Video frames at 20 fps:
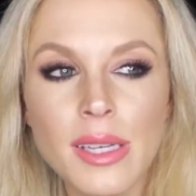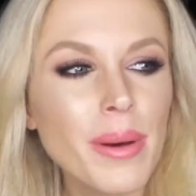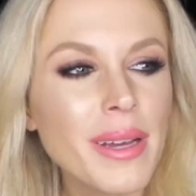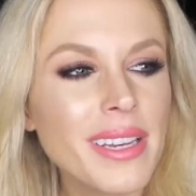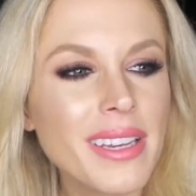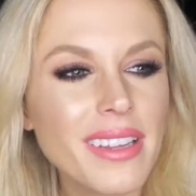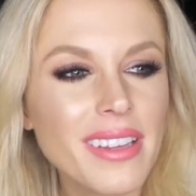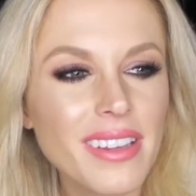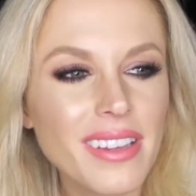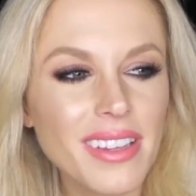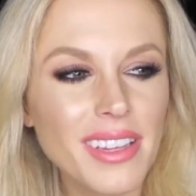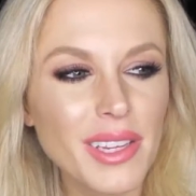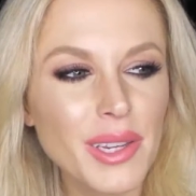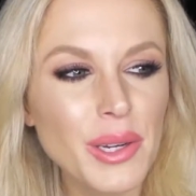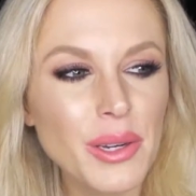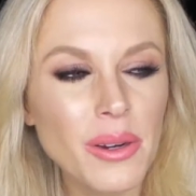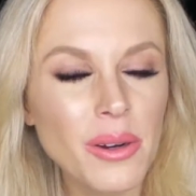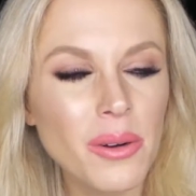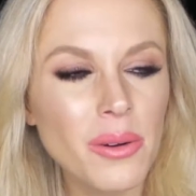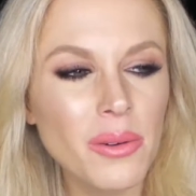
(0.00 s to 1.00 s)
But, you
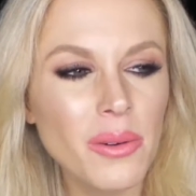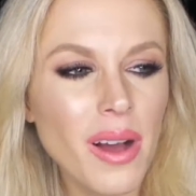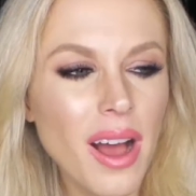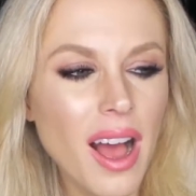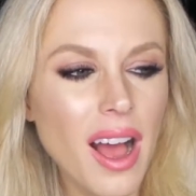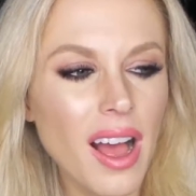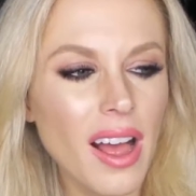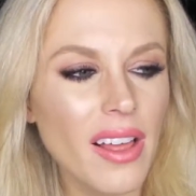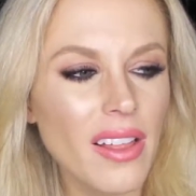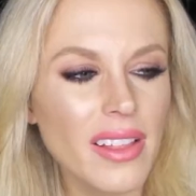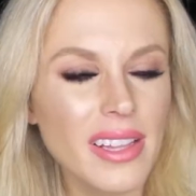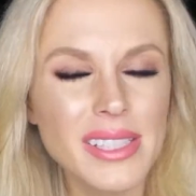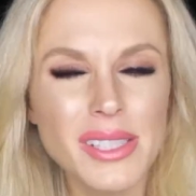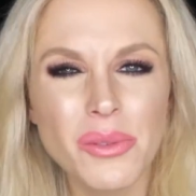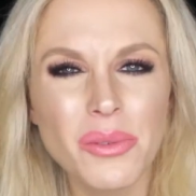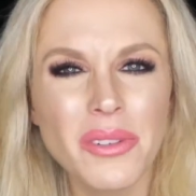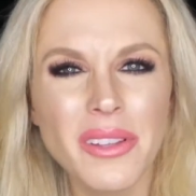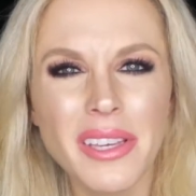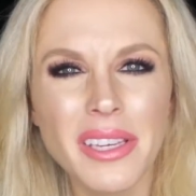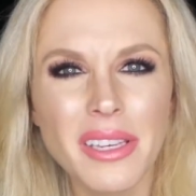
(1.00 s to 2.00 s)
know,
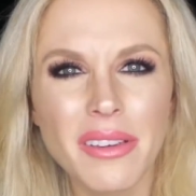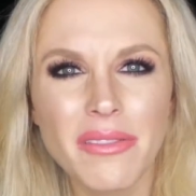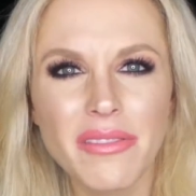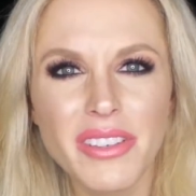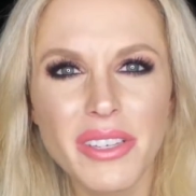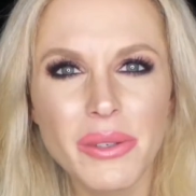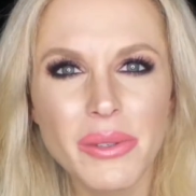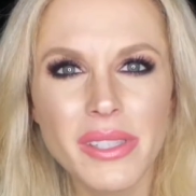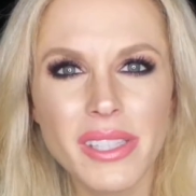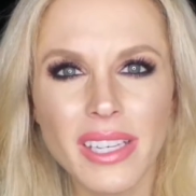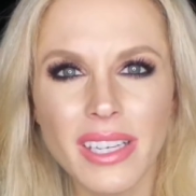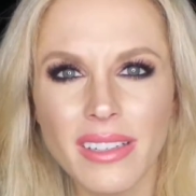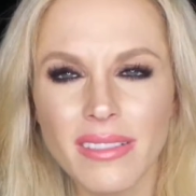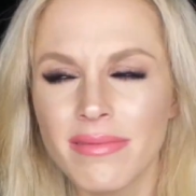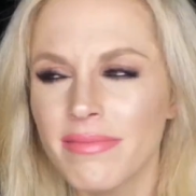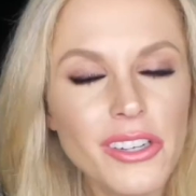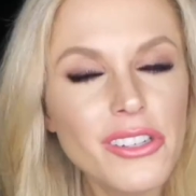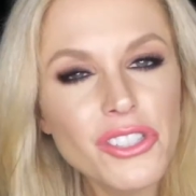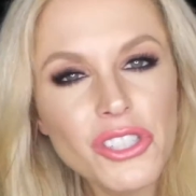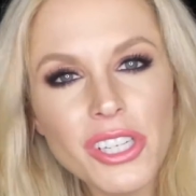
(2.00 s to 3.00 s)
that's really
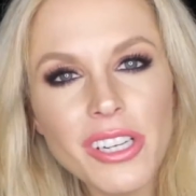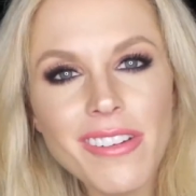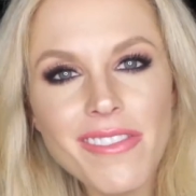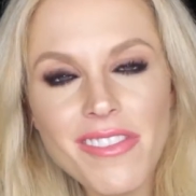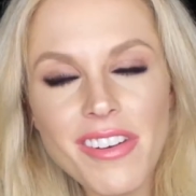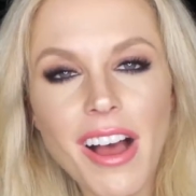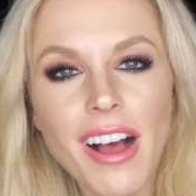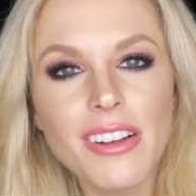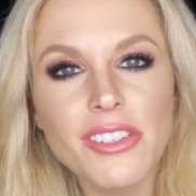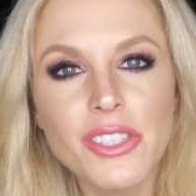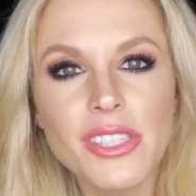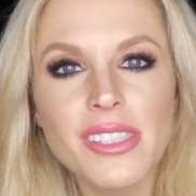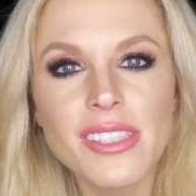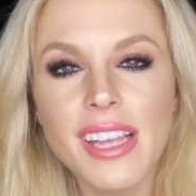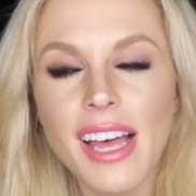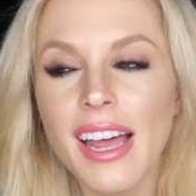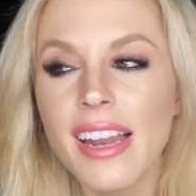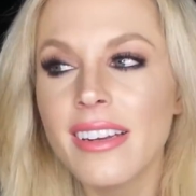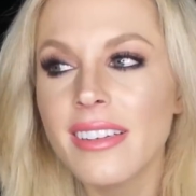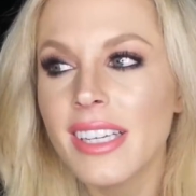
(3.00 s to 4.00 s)
confusing. Could she have not just
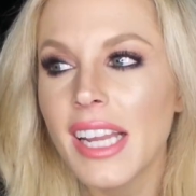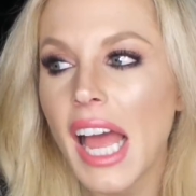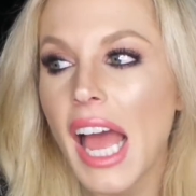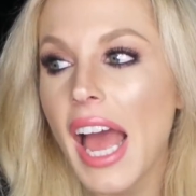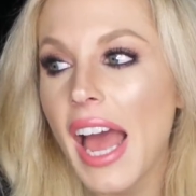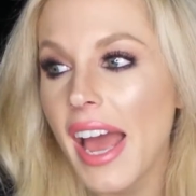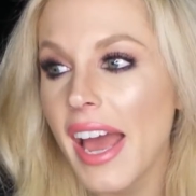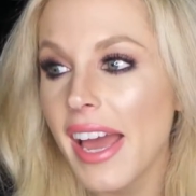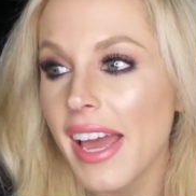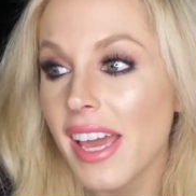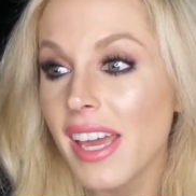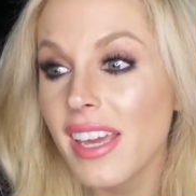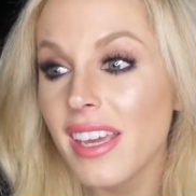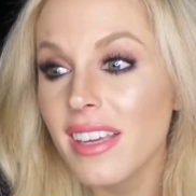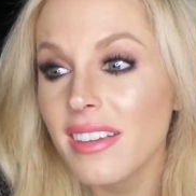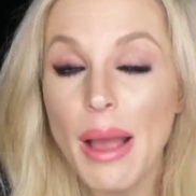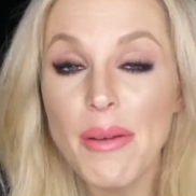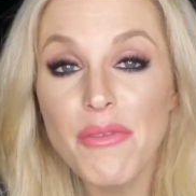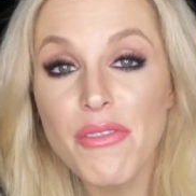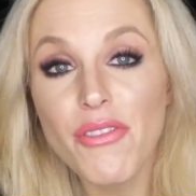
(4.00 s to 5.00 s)
said,
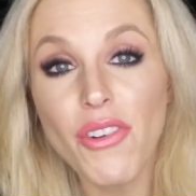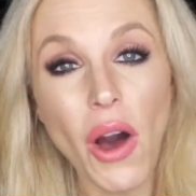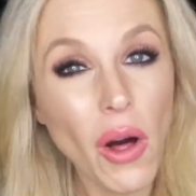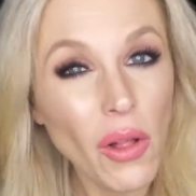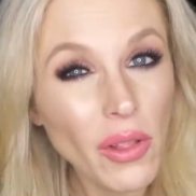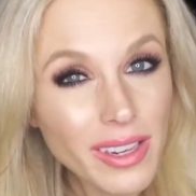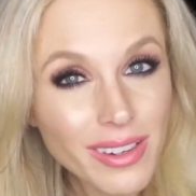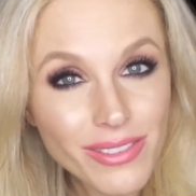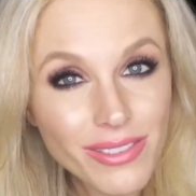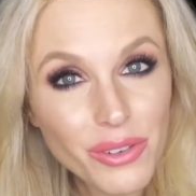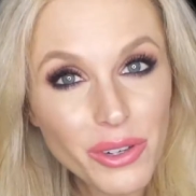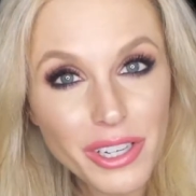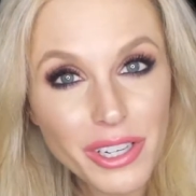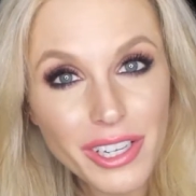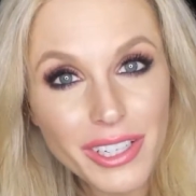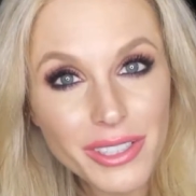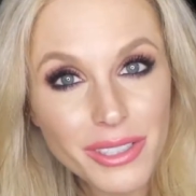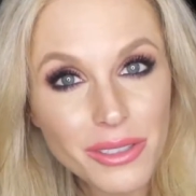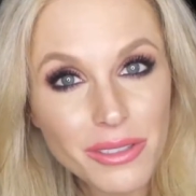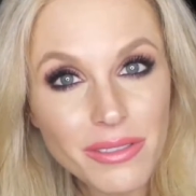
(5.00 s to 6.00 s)
hey, I'm falling for
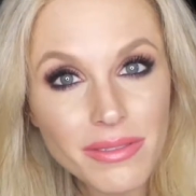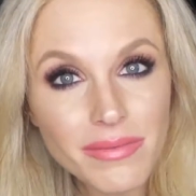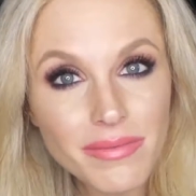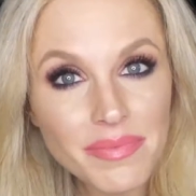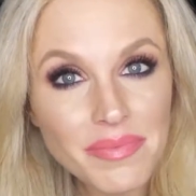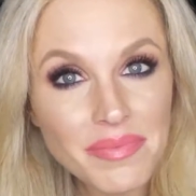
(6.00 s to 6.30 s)
you?